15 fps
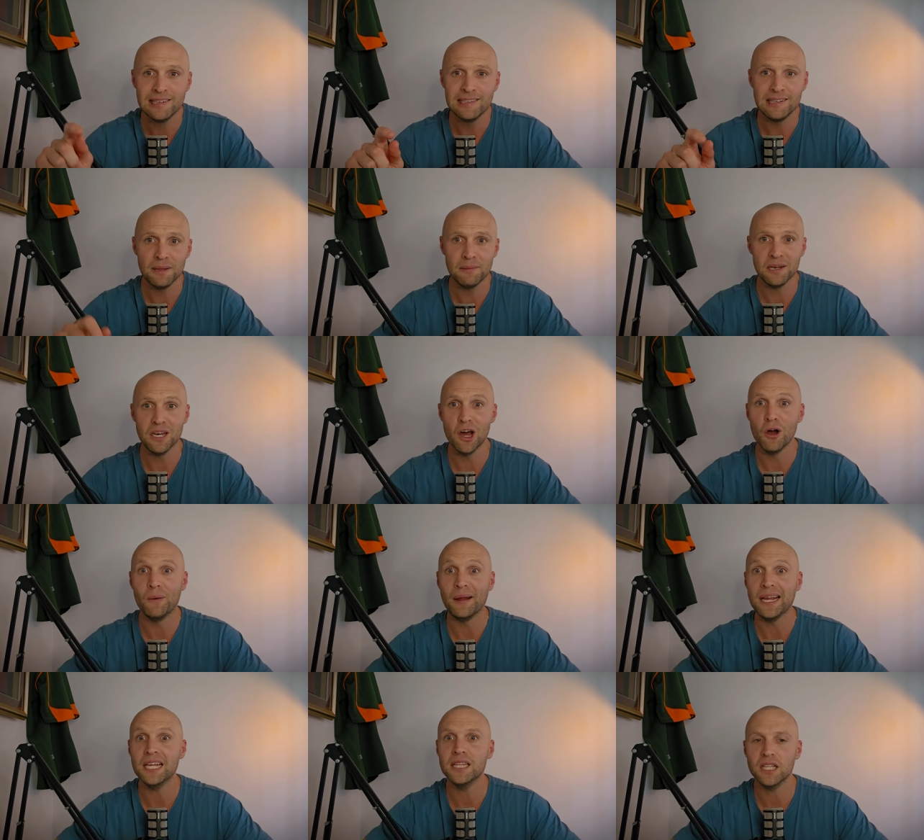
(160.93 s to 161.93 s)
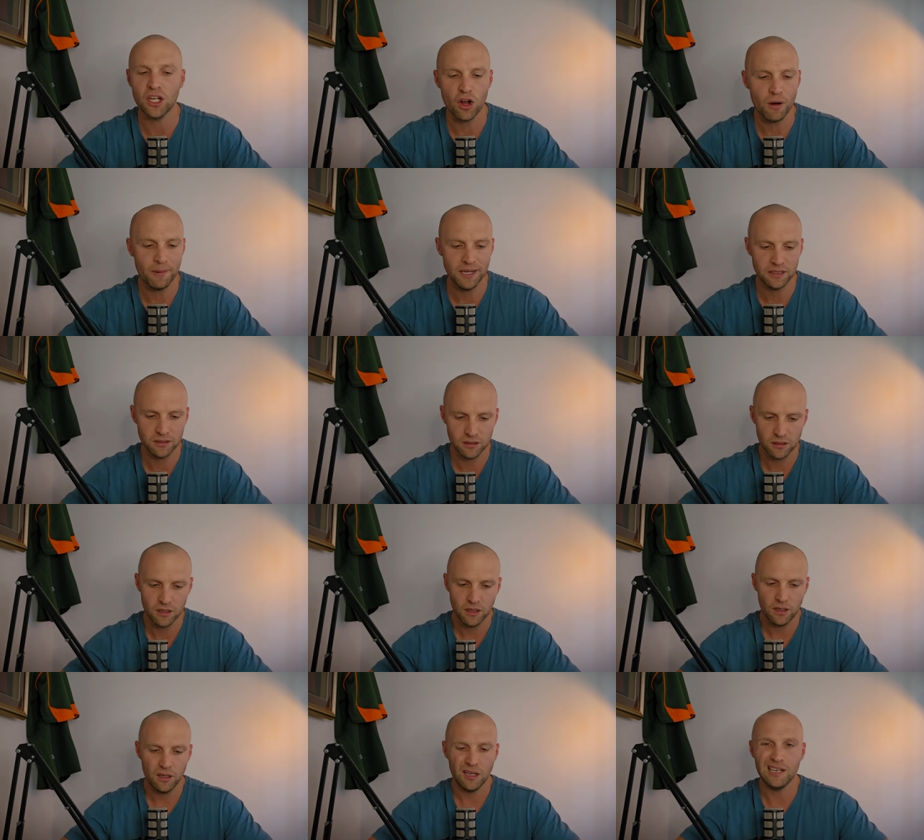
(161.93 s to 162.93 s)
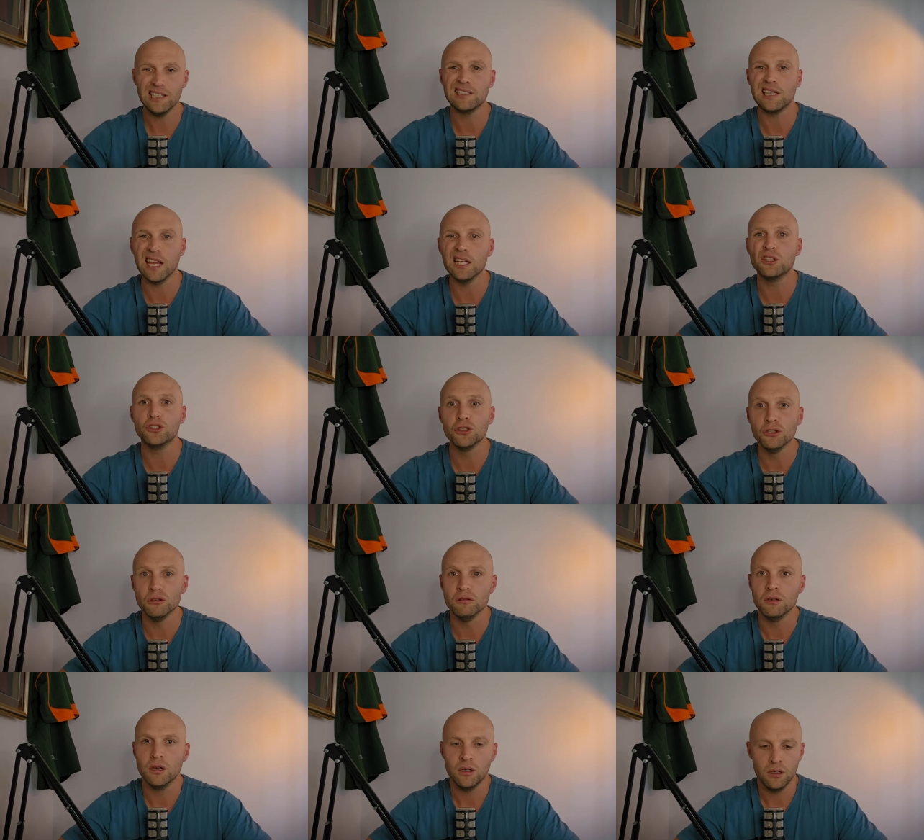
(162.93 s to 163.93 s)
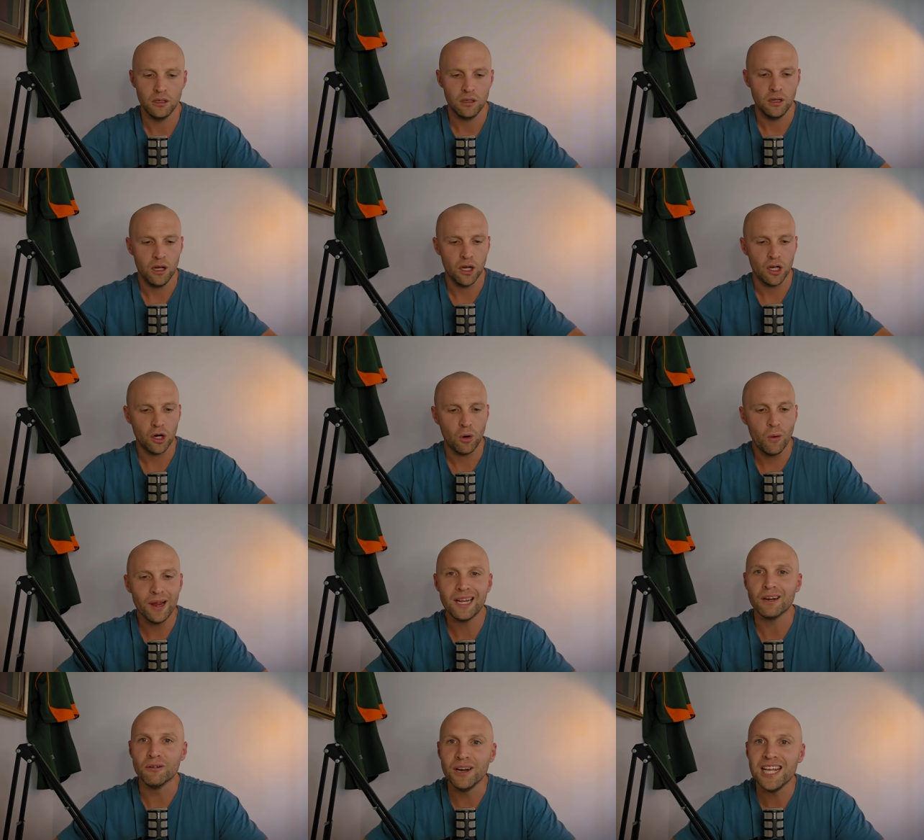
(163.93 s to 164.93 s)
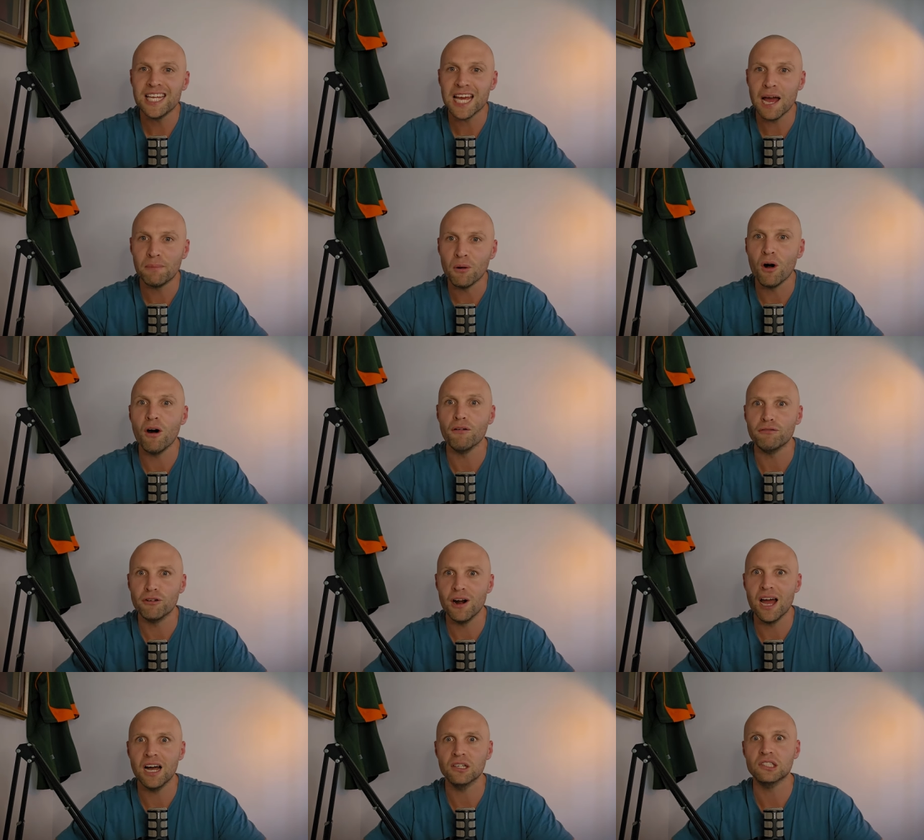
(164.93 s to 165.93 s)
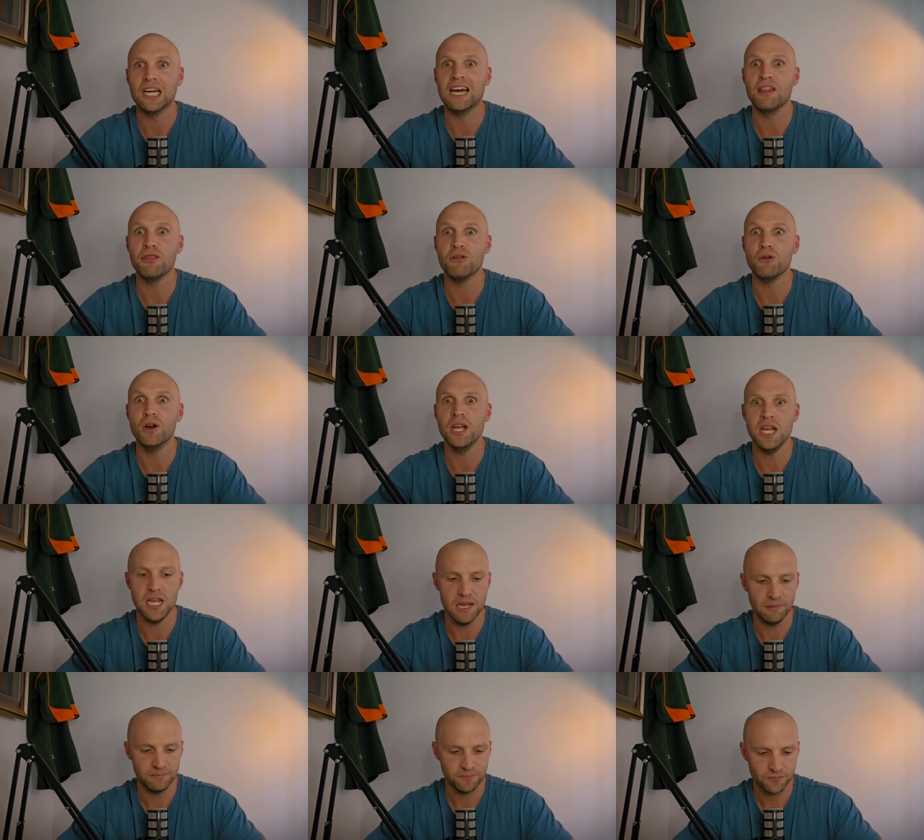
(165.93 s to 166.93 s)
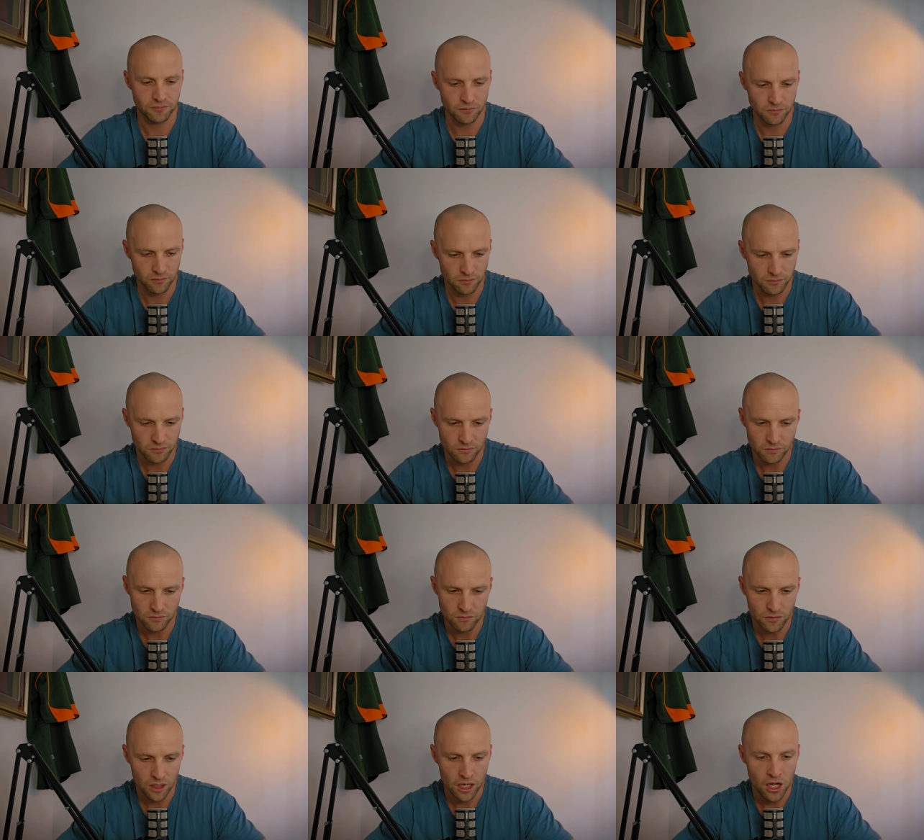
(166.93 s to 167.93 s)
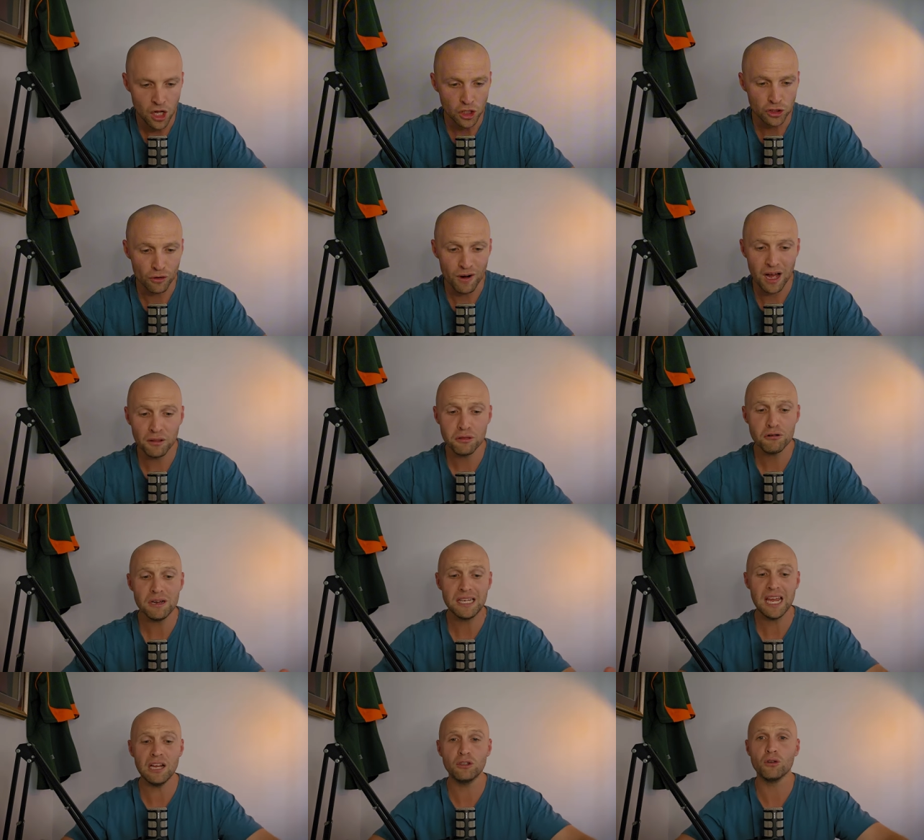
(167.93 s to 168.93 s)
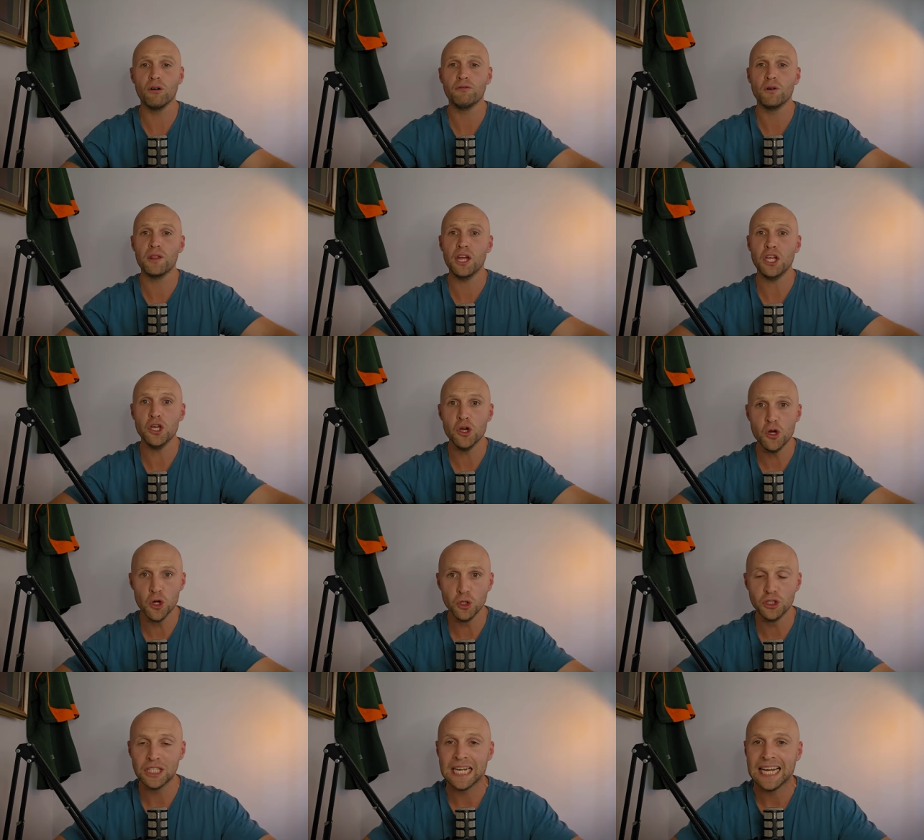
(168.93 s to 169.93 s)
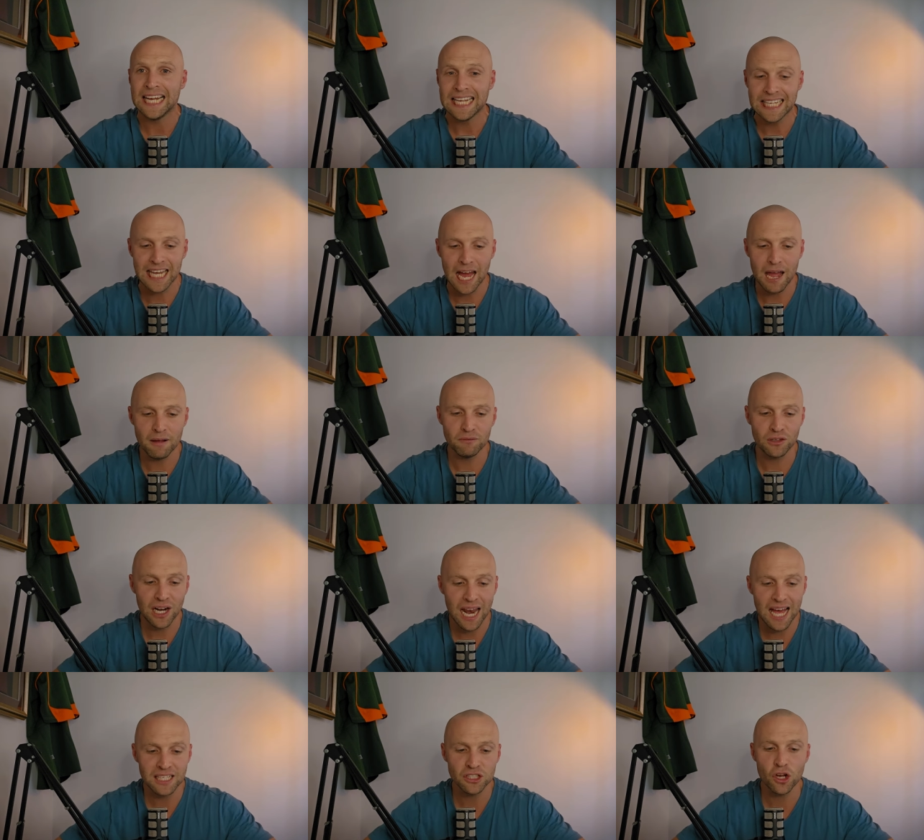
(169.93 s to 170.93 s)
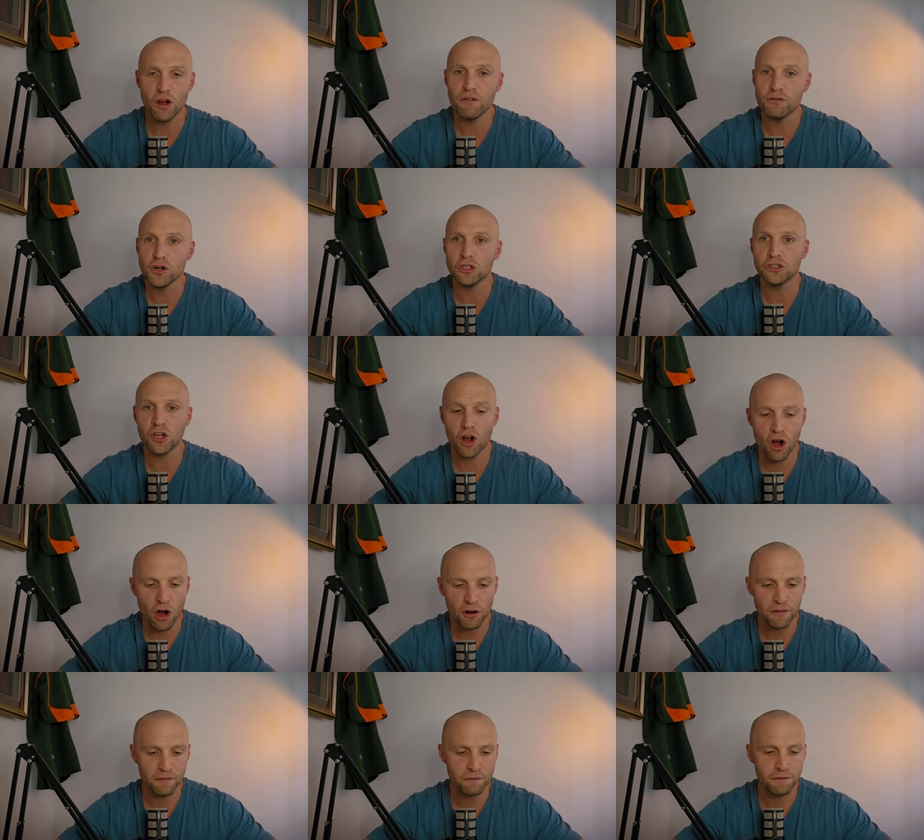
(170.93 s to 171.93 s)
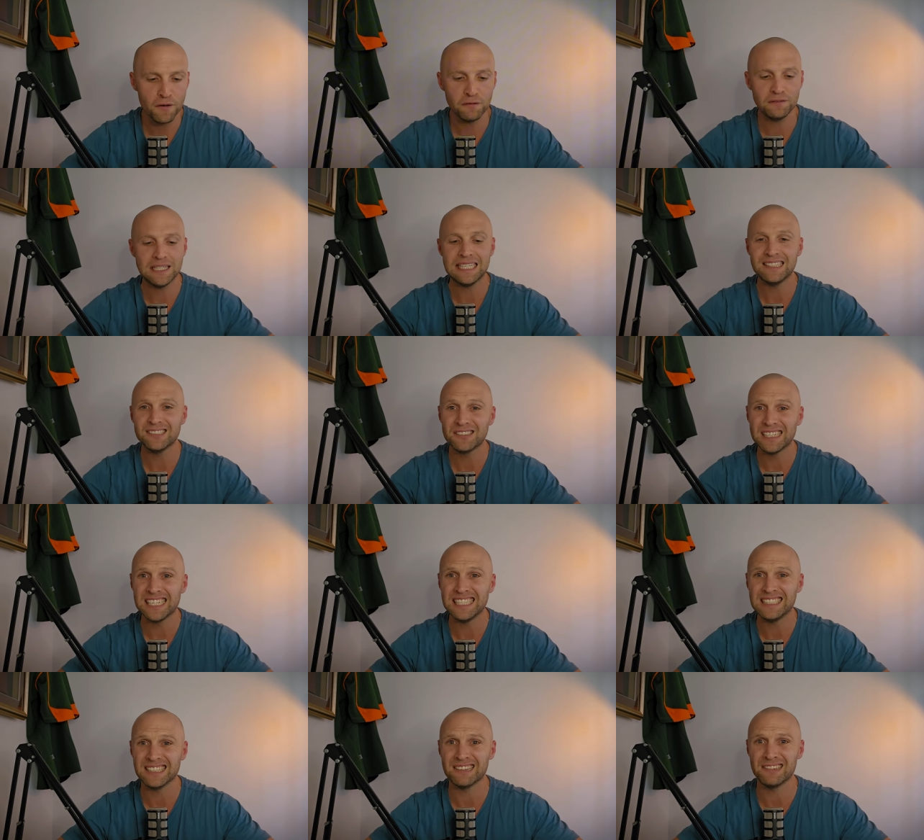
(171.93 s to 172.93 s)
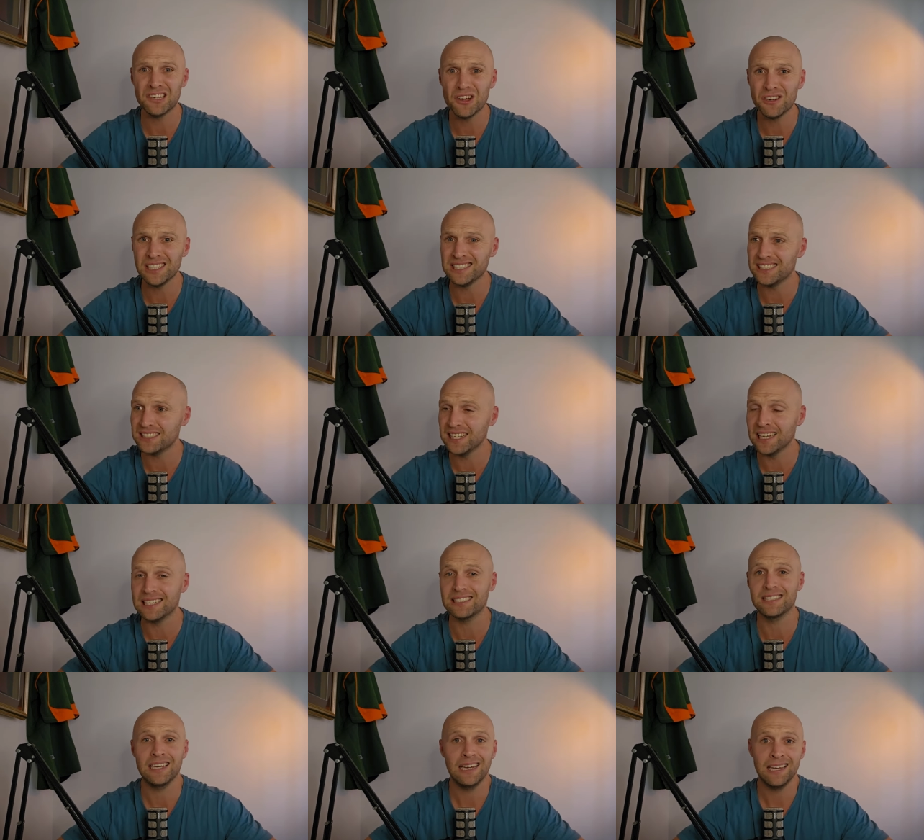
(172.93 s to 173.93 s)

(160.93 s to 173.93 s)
Let me know in the comments. And let's get to quick recap of round three. So round three kicked off with a huge game, Glasgow versus Cardiff, 53 to 36.